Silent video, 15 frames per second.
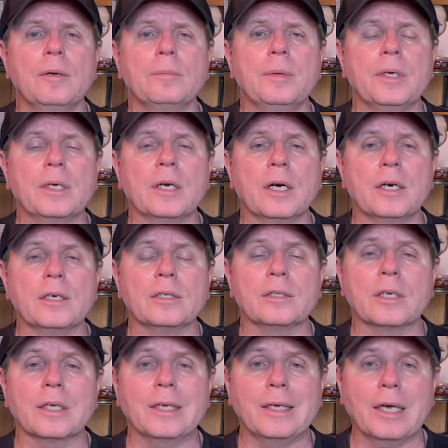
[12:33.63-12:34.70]
because
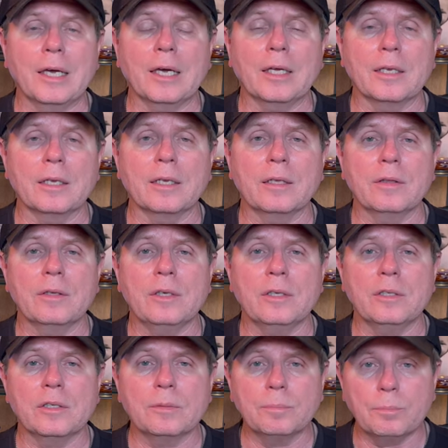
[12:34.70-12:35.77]
again,
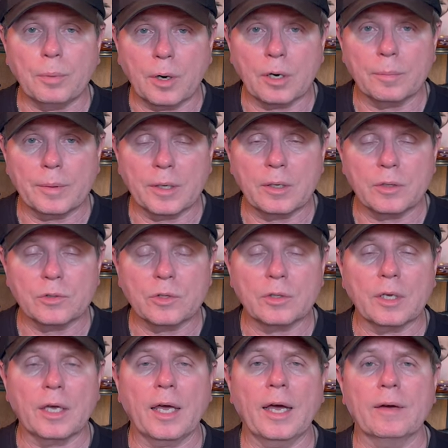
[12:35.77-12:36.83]
these barbells that
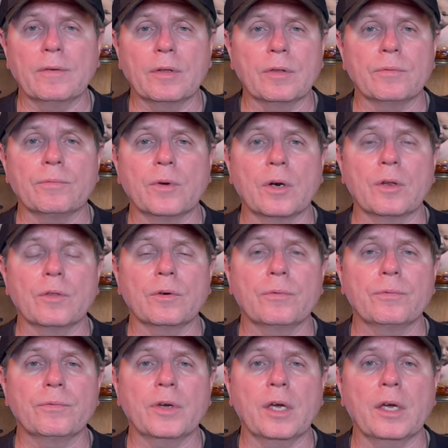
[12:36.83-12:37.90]
they have on the front of their
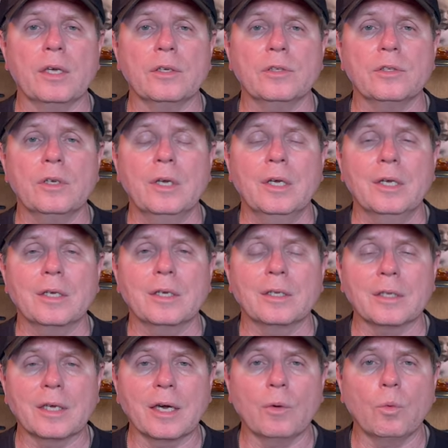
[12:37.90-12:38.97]
face
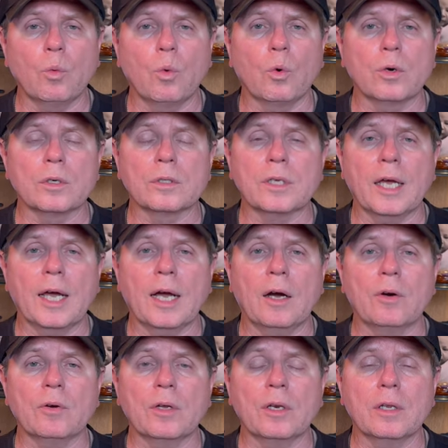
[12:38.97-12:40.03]
can get worn
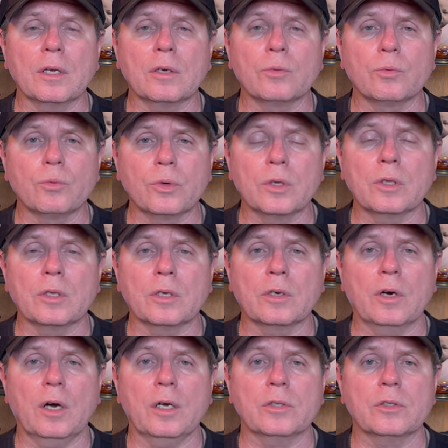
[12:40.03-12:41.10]
down, and it can really
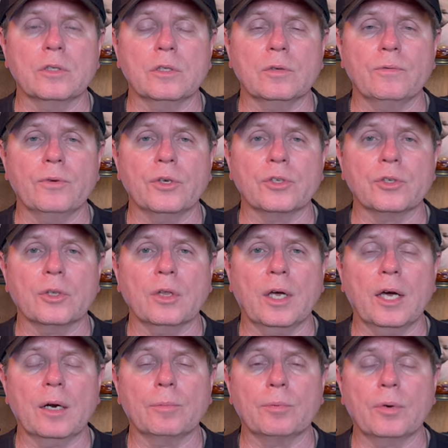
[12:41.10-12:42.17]
cause these fish a
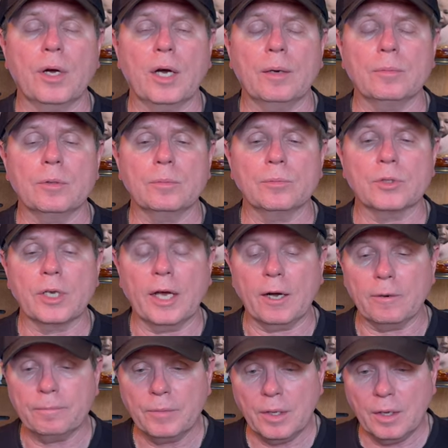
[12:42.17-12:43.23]
lot of problems.
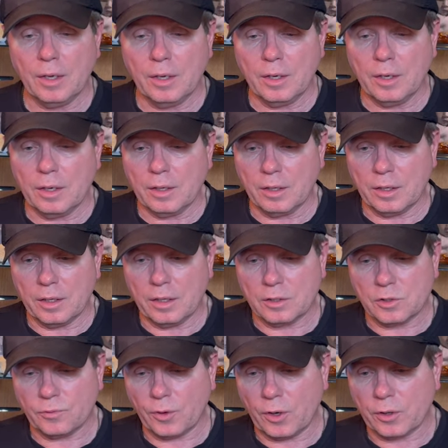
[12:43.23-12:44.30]
Now,
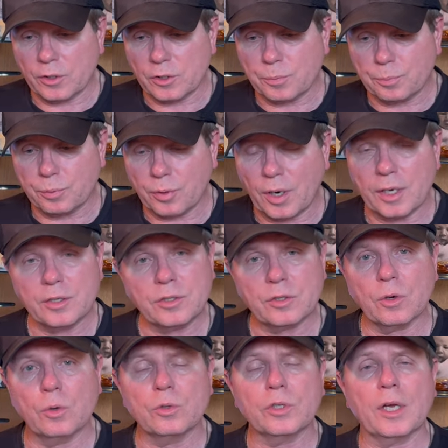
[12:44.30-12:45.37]
as far as price
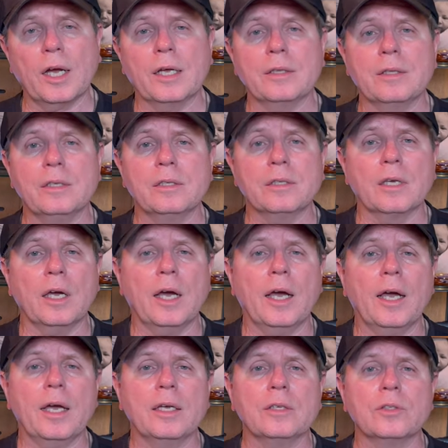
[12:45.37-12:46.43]
goes on these
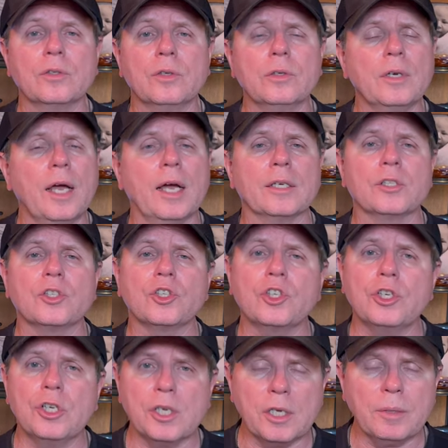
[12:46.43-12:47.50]
guys, they're not
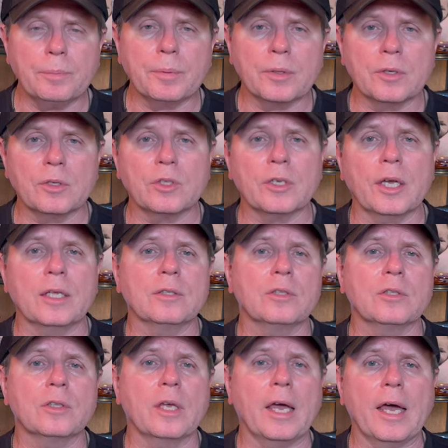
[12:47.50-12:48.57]
cheap in the
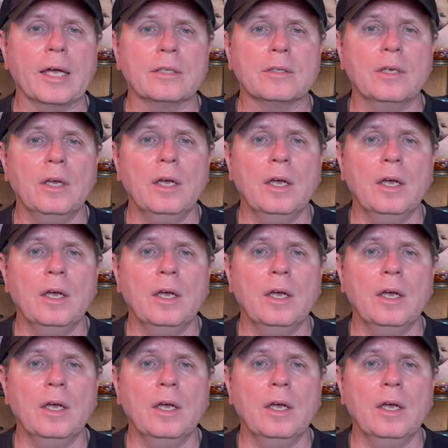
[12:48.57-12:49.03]
sense that,